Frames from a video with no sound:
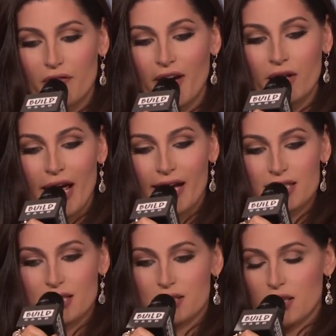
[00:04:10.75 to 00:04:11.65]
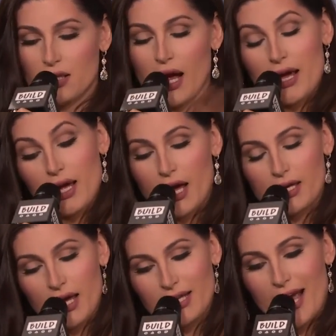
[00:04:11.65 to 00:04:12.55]
found access, uh, I, I
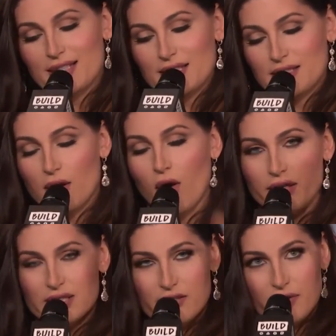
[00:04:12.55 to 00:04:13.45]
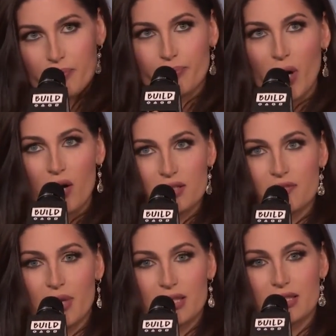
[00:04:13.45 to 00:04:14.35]
gained access to all these different parts
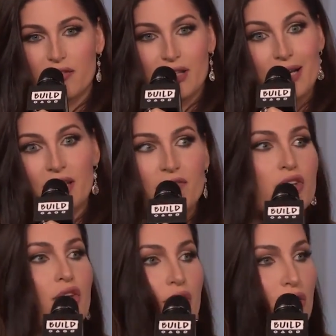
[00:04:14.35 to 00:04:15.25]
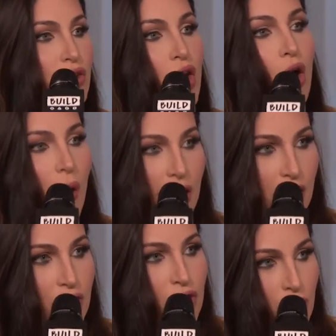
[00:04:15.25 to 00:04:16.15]
of myself that I didn't even know I
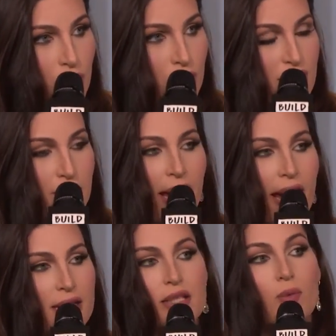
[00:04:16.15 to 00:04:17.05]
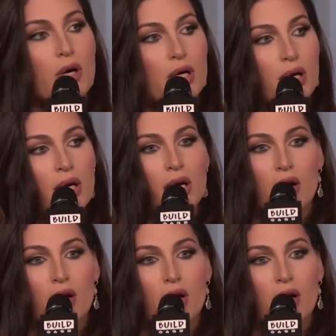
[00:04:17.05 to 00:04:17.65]
could use in my acting work,